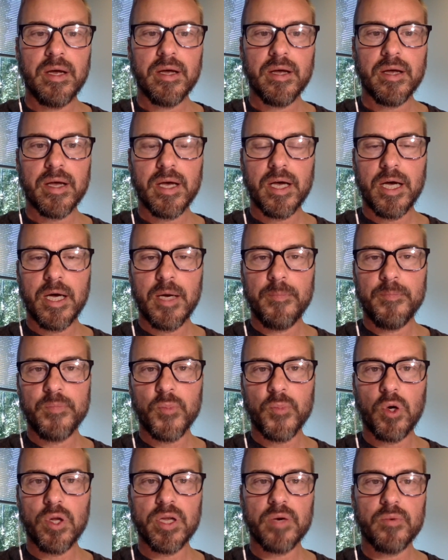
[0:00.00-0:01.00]

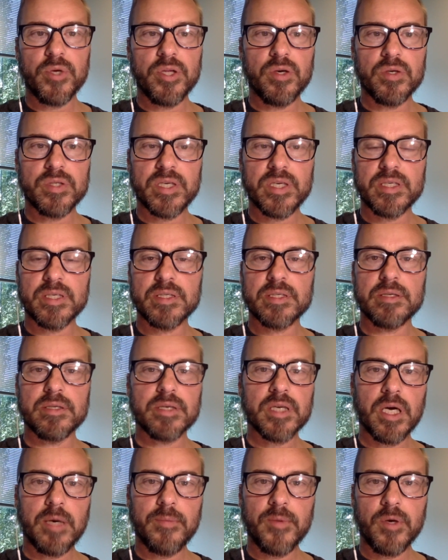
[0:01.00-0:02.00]
All that we know is that just in
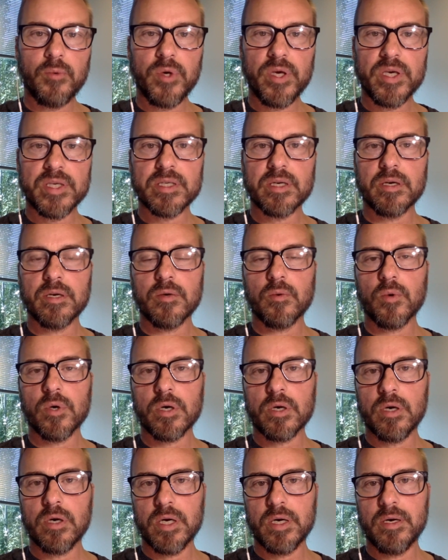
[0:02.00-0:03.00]
the coming weeks they're going to
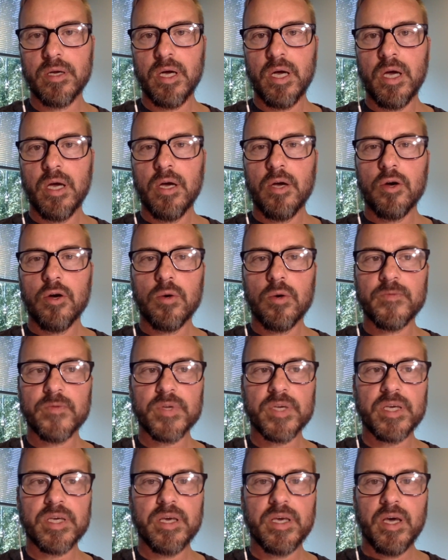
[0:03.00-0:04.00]
work on
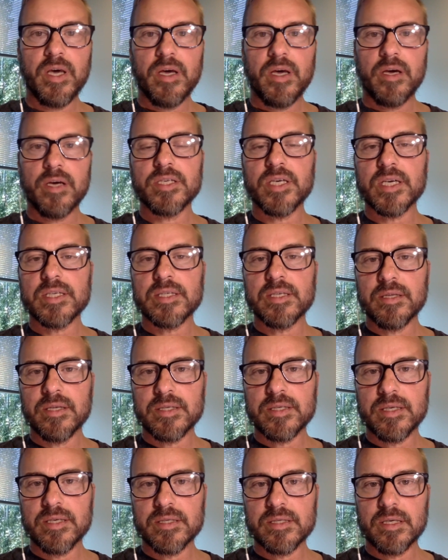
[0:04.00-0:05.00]
hopefully adjusting the
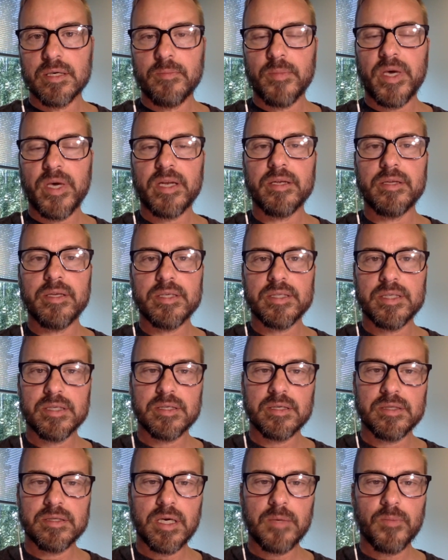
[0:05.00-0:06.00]
system, and it is
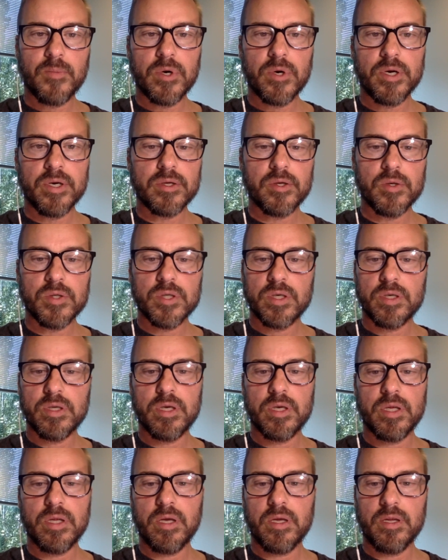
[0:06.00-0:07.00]
just a temporary
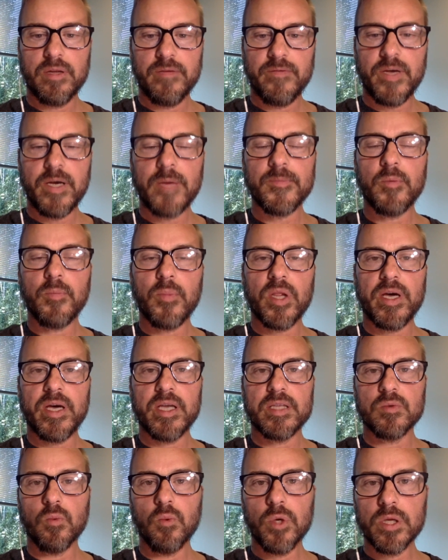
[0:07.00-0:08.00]
closure. The family
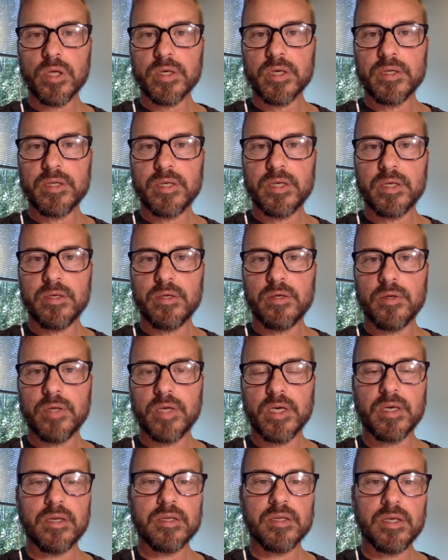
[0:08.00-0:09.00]
plans will continue.
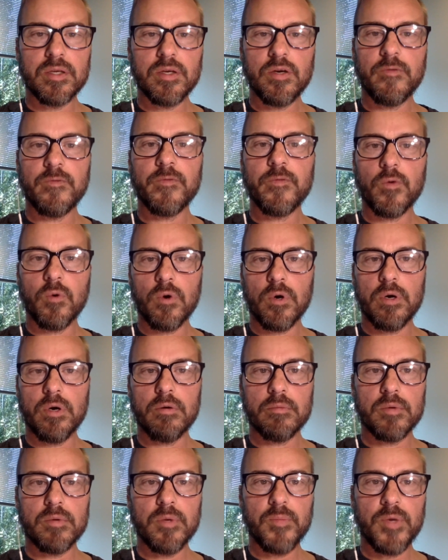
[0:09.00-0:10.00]
They continue
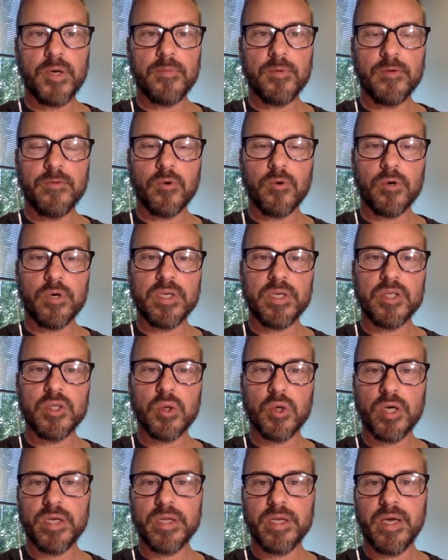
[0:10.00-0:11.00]
for the people who've already
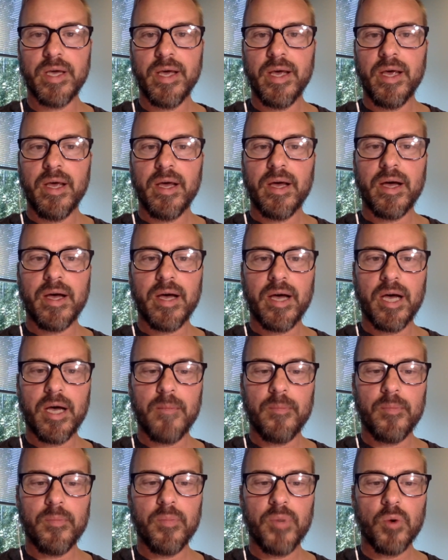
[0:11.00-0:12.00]
joined.
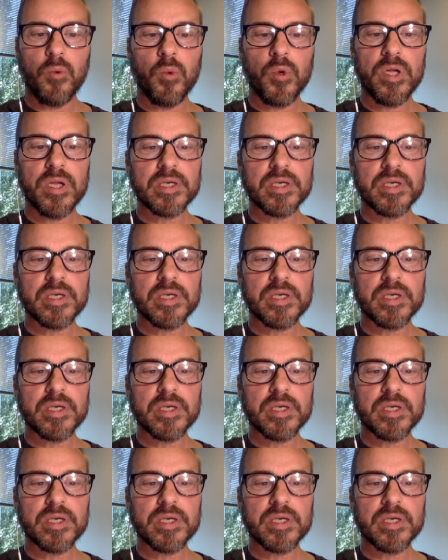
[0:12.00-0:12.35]
but will